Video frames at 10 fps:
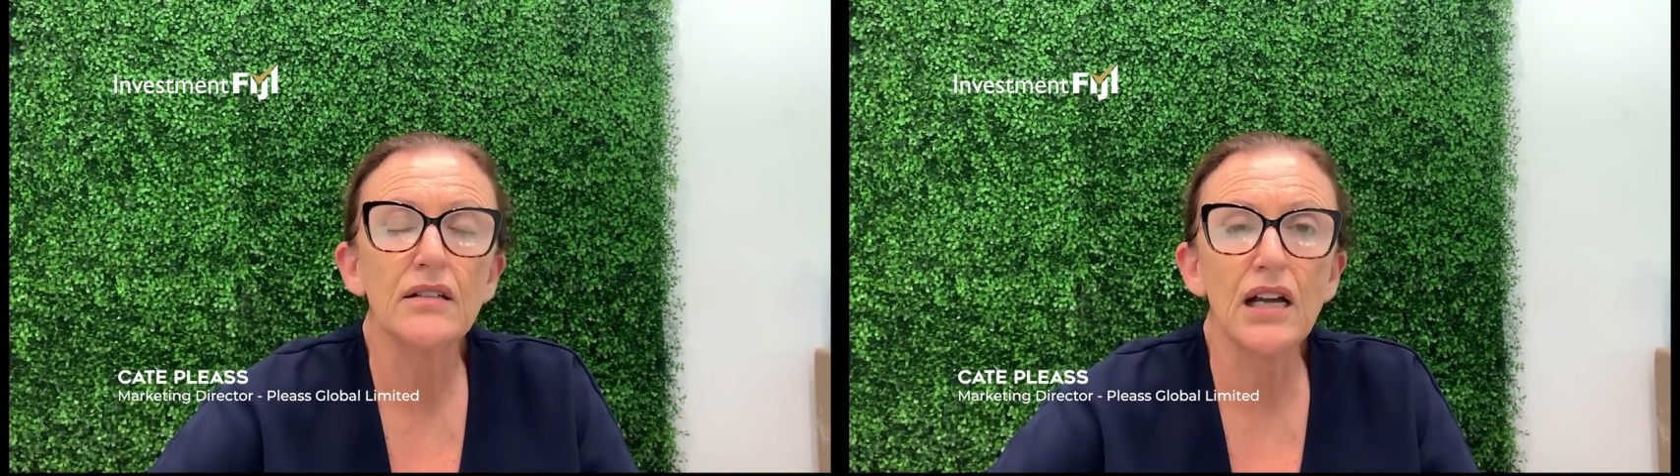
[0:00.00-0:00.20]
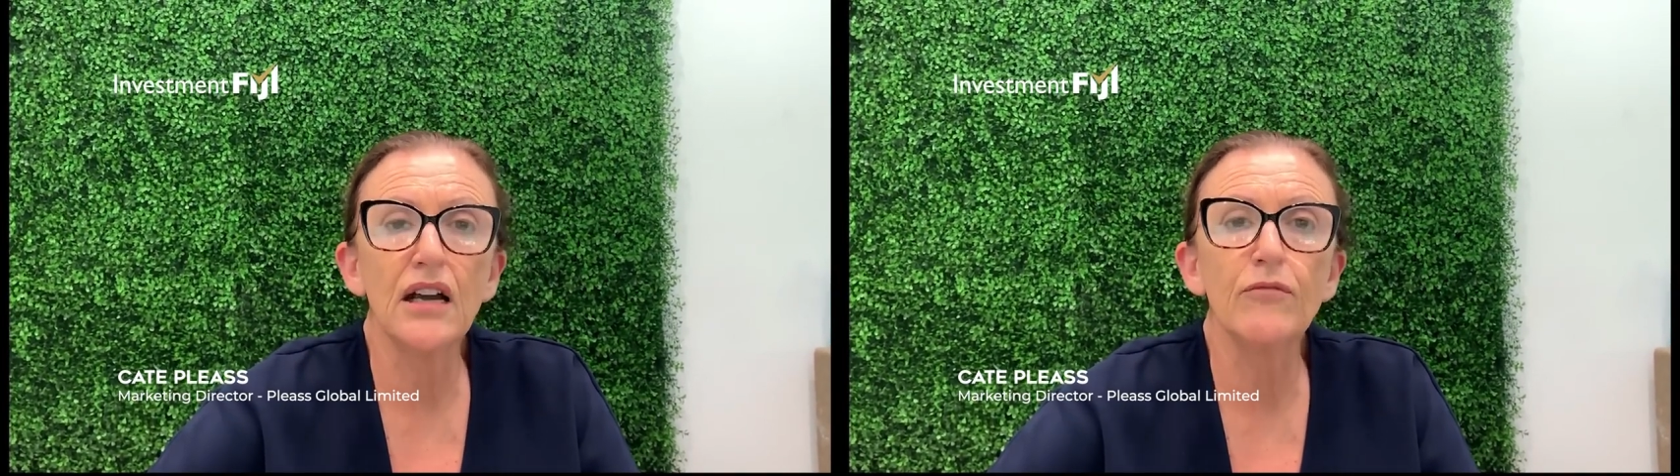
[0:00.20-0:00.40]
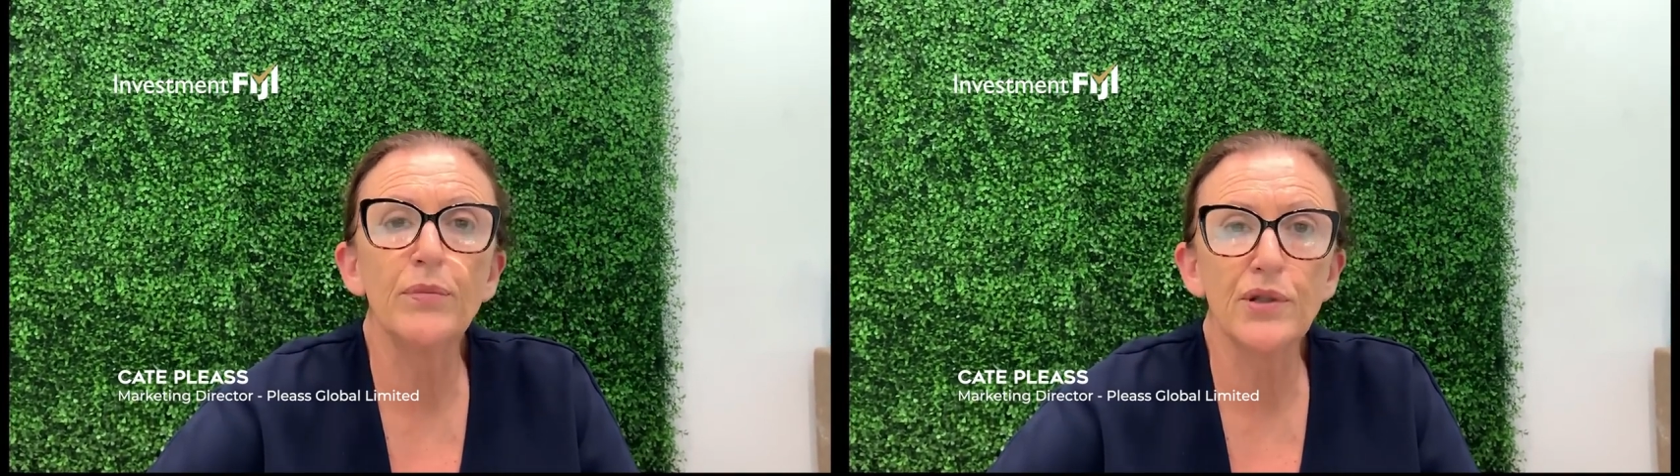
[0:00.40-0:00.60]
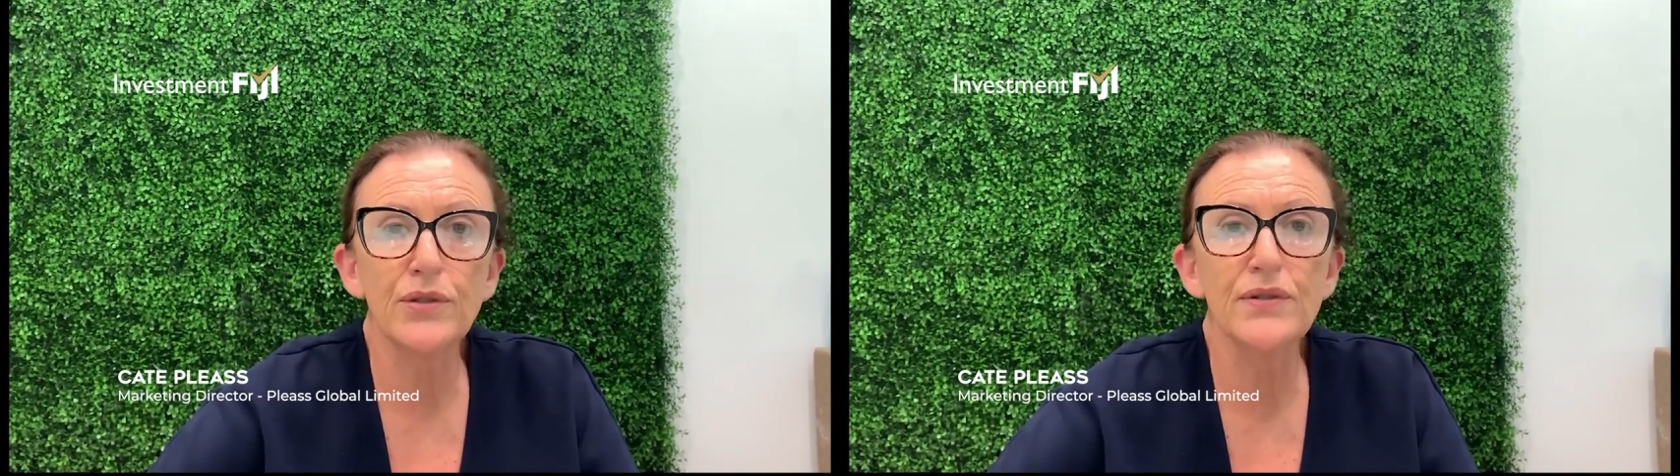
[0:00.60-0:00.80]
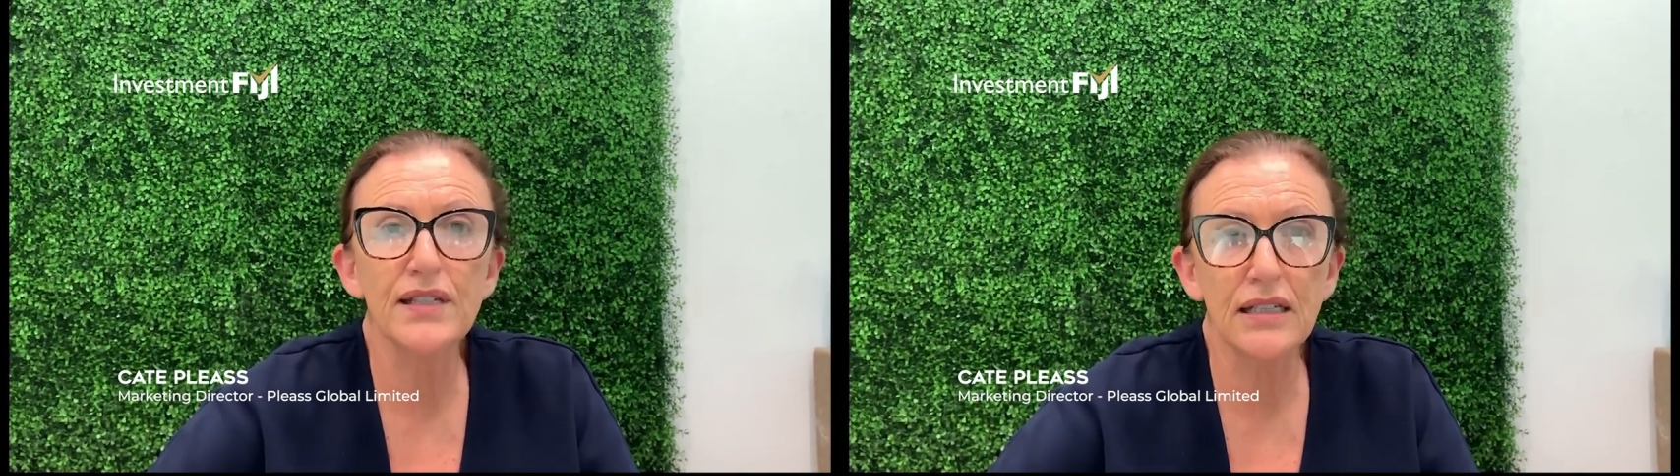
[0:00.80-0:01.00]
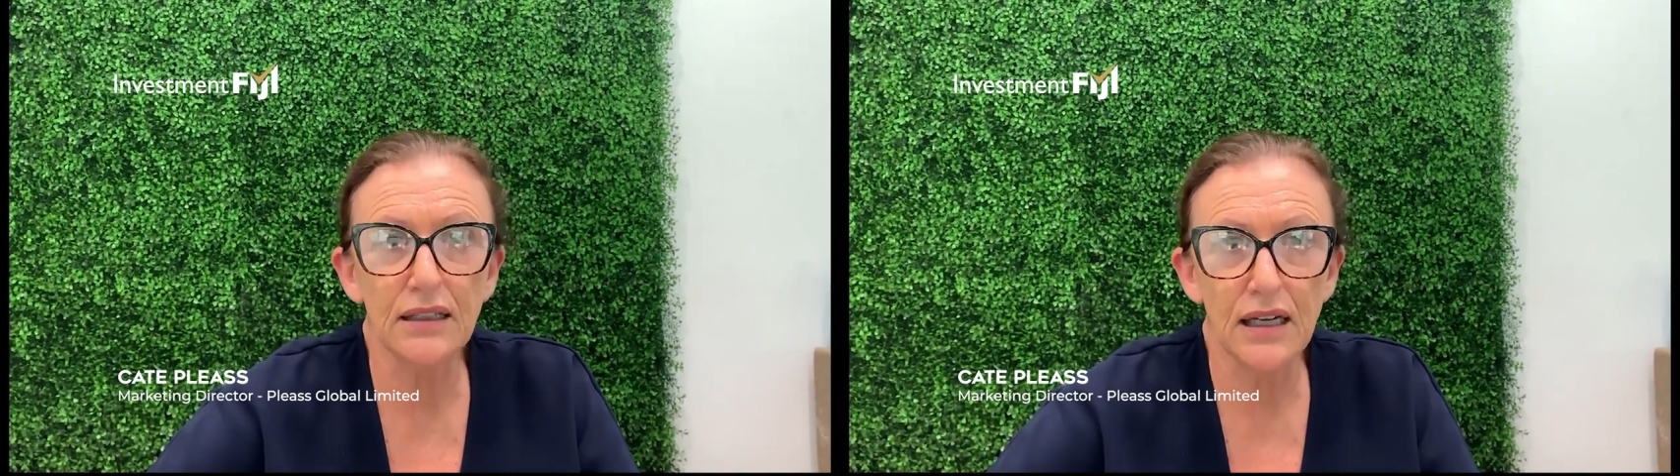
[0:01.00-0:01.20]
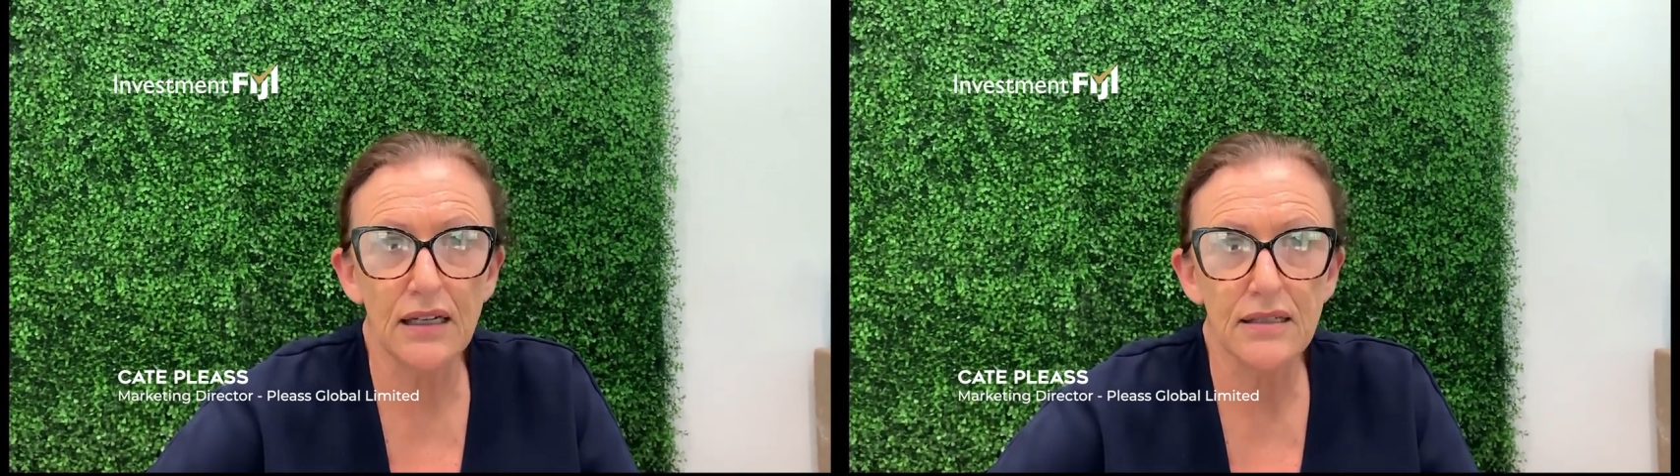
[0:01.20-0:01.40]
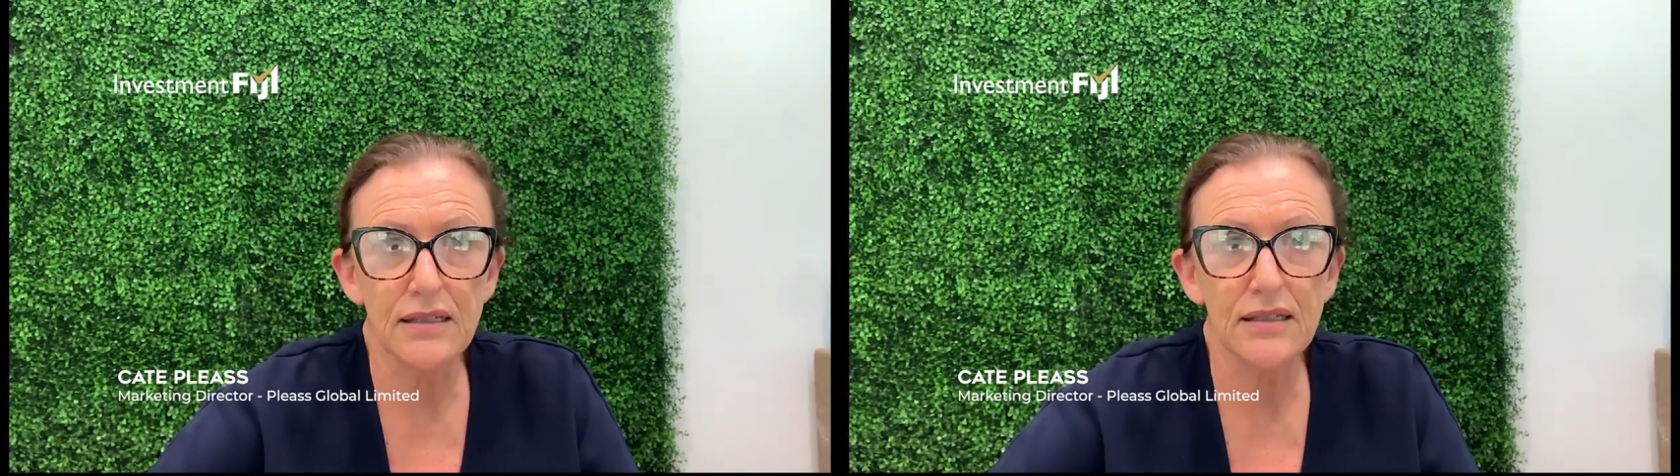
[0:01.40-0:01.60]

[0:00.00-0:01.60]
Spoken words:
to have bottles in glass.